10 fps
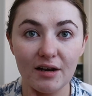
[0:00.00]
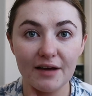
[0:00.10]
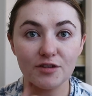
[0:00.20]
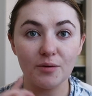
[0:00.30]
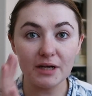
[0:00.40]
now
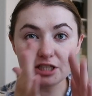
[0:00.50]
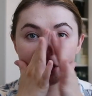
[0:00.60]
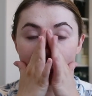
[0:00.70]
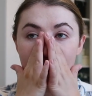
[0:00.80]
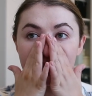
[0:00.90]
left on my
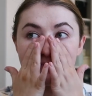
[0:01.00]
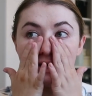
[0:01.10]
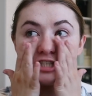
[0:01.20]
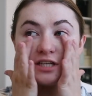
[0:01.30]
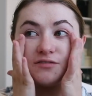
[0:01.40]
chin and
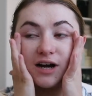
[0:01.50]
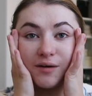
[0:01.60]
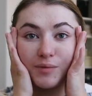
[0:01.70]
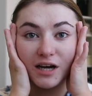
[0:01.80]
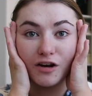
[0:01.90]
especially
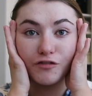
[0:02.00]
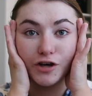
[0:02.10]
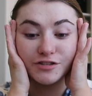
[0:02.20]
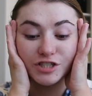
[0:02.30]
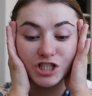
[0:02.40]
around my kind of
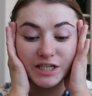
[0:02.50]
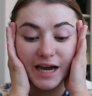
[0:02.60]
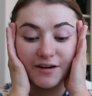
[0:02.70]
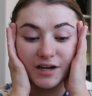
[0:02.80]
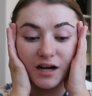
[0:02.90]
nose and cheek
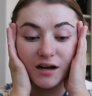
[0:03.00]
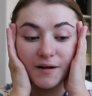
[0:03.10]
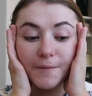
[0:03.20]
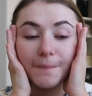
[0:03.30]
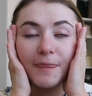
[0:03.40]
area
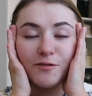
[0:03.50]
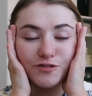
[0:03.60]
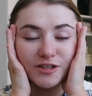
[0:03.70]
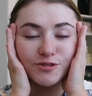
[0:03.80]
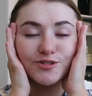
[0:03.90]

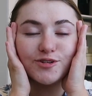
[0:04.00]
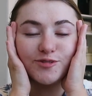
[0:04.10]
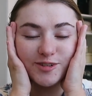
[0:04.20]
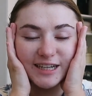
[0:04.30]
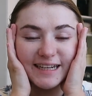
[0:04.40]
feels
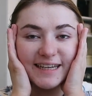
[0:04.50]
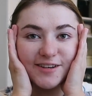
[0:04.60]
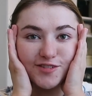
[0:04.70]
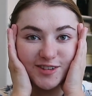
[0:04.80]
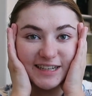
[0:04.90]

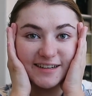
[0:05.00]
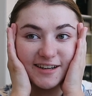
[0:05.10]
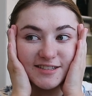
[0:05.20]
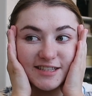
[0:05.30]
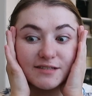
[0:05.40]
really really
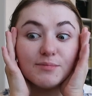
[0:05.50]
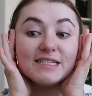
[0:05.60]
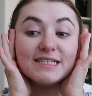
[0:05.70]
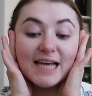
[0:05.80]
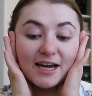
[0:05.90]
nice this is my
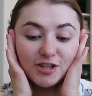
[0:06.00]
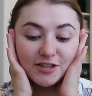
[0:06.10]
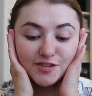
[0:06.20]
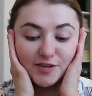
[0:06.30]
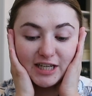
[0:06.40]
second
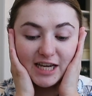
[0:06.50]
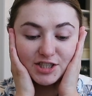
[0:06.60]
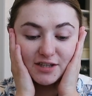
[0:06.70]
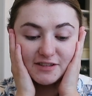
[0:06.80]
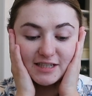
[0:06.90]

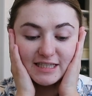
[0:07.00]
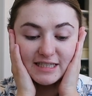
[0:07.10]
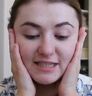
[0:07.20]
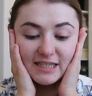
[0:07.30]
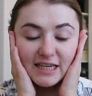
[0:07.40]
exfoliation i've done
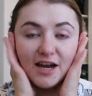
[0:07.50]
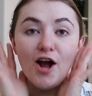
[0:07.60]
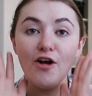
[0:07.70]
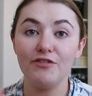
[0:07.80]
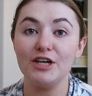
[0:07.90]
since the
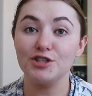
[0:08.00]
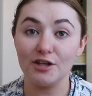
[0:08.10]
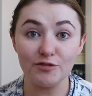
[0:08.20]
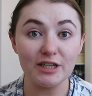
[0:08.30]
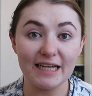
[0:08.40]
facial
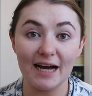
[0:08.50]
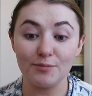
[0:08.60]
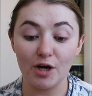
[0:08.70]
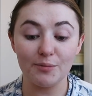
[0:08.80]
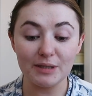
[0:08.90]
i really
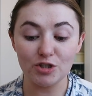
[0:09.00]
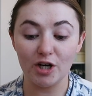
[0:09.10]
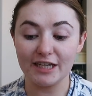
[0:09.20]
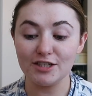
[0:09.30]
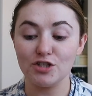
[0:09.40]
am going to be
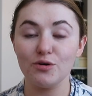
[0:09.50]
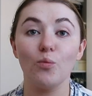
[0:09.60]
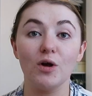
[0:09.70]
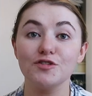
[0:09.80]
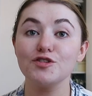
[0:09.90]
trying to do it
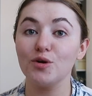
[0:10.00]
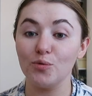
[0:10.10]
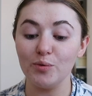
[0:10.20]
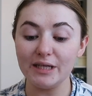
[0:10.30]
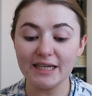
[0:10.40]
once a
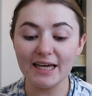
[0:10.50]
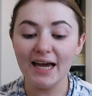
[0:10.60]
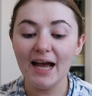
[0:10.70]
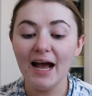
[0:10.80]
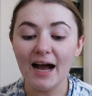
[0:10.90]
week
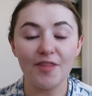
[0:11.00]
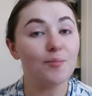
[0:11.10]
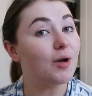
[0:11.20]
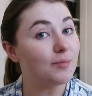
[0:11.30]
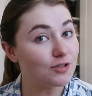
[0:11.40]
at the
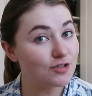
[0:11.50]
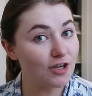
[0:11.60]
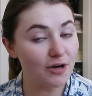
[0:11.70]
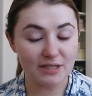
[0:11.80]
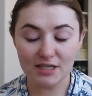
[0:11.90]
moment
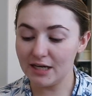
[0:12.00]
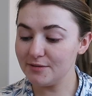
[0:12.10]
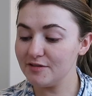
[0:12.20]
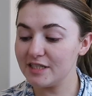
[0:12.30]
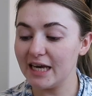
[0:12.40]
so in
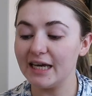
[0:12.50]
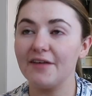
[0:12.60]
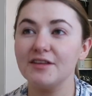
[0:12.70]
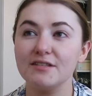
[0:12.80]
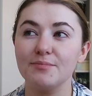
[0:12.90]
terms of
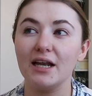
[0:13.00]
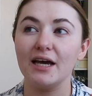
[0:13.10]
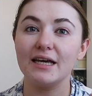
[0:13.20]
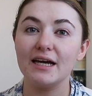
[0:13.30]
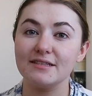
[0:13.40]
skincare this is my
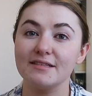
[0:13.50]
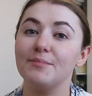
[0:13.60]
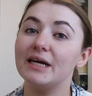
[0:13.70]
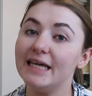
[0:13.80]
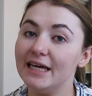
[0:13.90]
like as i said
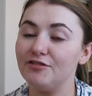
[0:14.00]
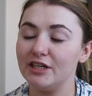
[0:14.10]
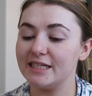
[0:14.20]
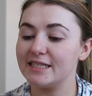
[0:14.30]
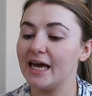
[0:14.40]
my
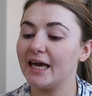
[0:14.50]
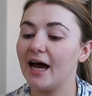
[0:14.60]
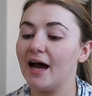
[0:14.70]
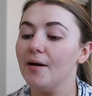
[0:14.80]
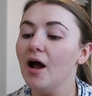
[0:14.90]
evening
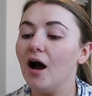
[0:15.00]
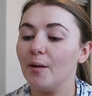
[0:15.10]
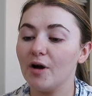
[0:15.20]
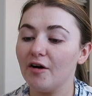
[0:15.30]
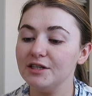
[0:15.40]
skincare
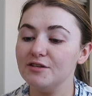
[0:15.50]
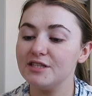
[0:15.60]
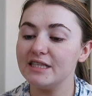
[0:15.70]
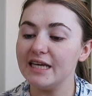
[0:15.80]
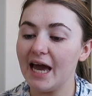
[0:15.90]
i'm currently
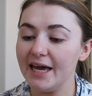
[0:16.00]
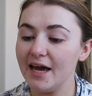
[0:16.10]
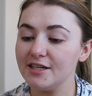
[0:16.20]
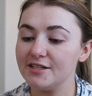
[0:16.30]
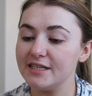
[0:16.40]
using the
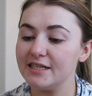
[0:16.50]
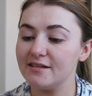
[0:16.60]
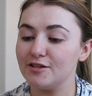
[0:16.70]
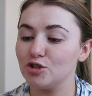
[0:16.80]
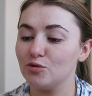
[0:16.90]
ahc
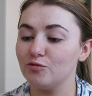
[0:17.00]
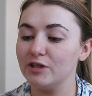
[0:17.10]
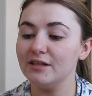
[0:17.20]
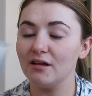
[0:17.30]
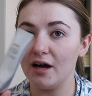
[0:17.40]
essential
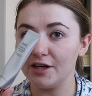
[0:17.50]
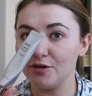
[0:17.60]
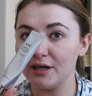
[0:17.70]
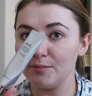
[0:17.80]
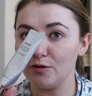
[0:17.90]
real eye
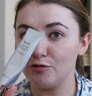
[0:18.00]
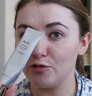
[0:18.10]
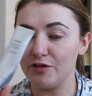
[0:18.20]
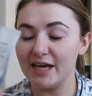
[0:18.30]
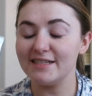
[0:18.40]
cream
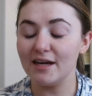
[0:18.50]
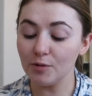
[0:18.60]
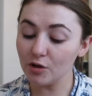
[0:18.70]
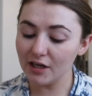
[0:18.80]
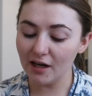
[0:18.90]
for face now i'm
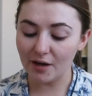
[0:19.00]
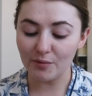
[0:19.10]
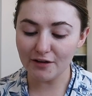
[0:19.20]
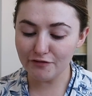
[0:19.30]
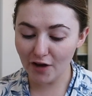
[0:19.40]
not gonna lie
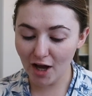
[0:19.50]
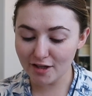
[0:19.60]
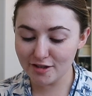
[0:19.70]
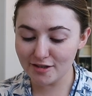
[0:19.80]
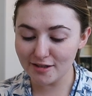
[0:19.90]
when i
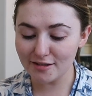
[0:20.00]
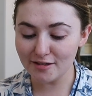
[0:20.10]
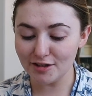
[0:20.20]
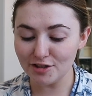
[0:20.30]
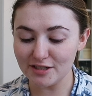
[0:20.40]
first
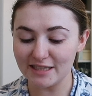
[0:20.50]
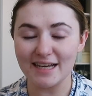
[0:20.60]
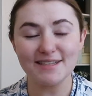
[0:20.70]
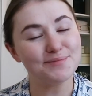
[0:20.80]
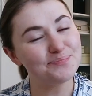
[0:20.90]
started using
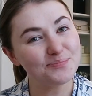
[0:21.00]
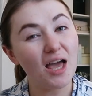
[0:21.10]
this